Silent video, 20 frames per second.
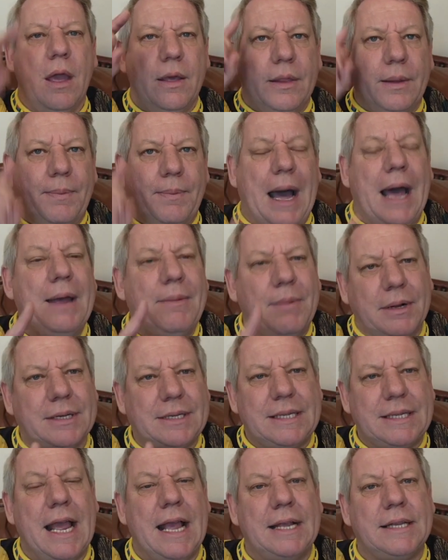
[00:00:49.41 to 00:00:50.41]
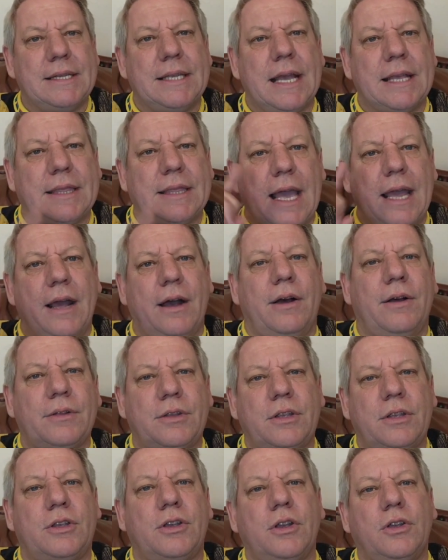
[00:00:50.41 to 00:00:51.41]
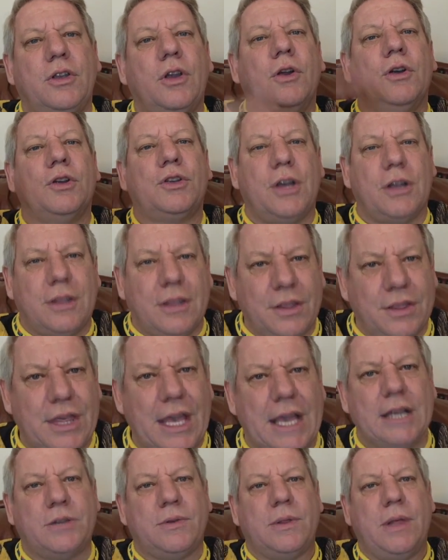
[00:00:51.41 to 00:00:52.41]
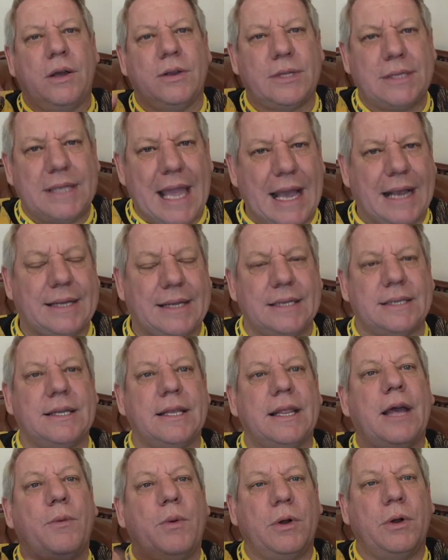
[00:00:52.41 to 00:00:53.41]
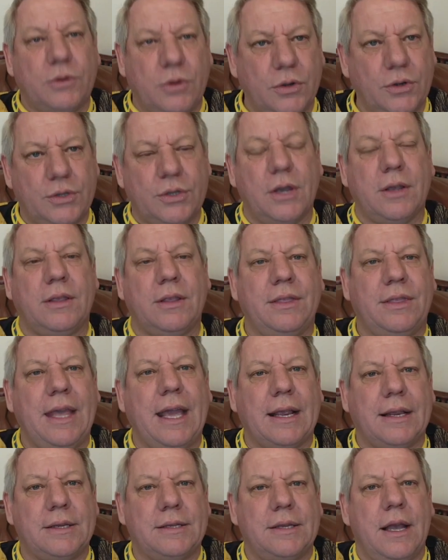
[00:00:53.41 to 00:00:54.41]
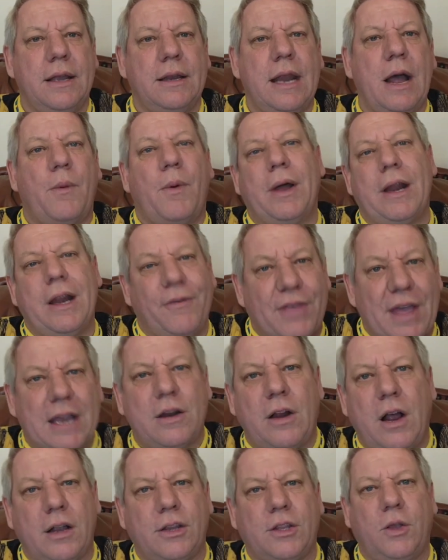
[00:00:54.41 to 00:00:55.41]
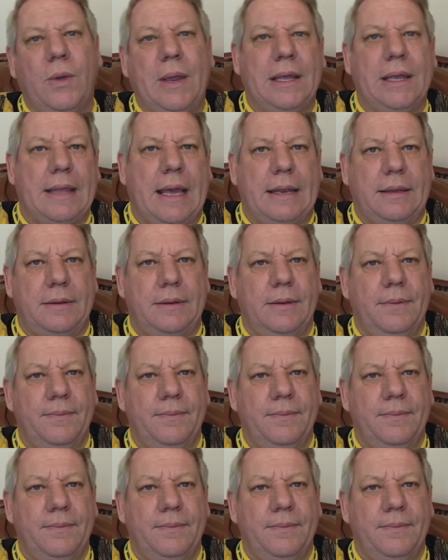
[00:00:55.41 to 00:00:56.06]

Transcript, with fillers: The Bible says that they are to do certain things with those taxes and they will do certain things. Now, what if they're not doing that?